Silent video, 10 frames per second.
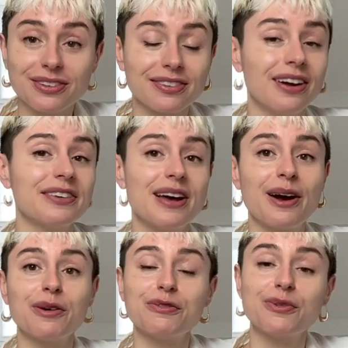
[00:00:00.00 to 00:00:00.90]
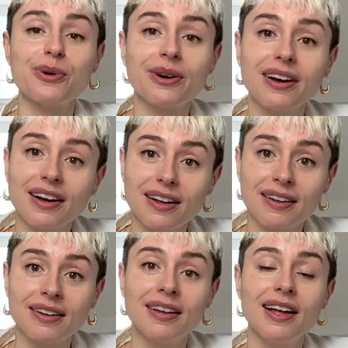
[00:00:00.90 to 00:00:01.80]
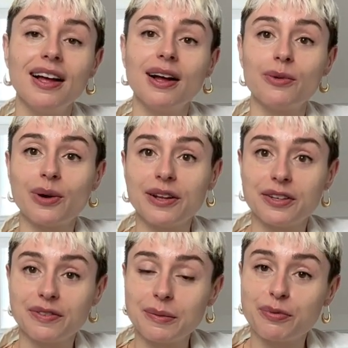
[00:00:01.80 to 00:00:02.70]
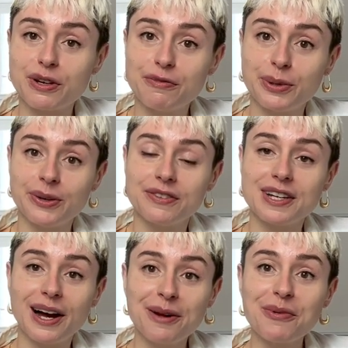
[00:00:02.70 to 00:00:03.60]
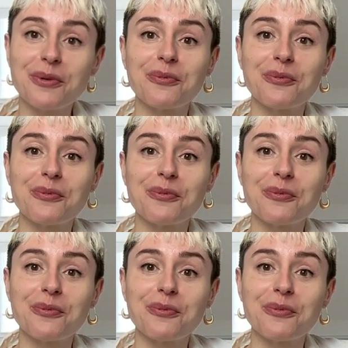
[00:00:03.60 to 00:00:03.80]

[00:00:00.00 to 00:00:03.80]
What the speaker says: Sontag for a relatively brief period of time